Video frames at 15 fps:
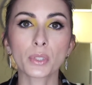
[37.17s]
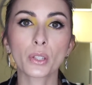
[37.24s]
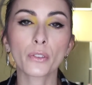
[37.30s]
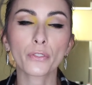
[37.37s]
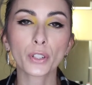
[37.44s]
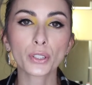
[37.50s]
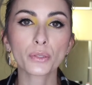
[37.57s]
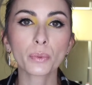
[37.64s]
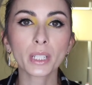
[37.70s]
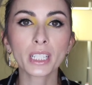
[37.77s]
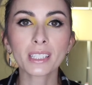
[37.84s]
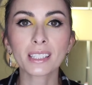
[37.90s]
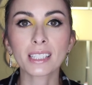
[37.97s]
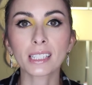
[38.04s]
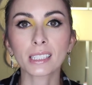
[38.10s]
So the first one
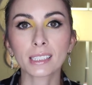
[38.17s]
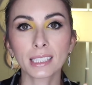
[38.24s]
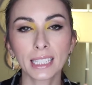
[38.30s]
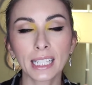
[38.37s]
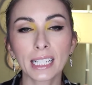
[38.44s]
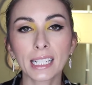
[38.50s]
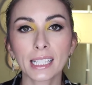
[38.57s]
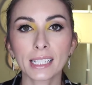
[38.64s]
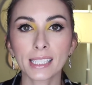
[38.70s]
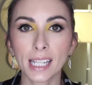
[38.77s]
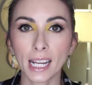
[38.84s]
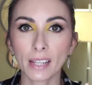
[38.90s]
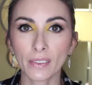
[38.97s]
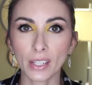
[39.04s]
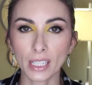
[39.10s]
is the Clinique
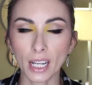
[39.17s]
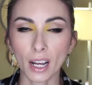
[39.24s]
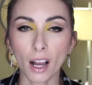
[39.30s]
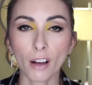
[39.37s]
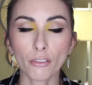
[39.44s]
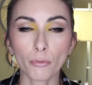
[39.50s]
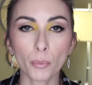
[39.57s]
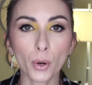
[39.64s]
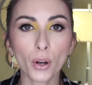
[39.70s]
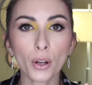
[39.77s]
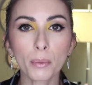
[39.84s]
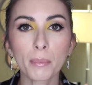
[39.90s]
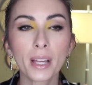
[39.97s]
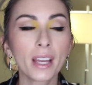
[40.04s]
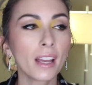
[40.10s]
Take the Day Off
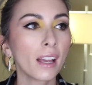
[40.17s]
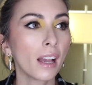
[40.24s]
Balm.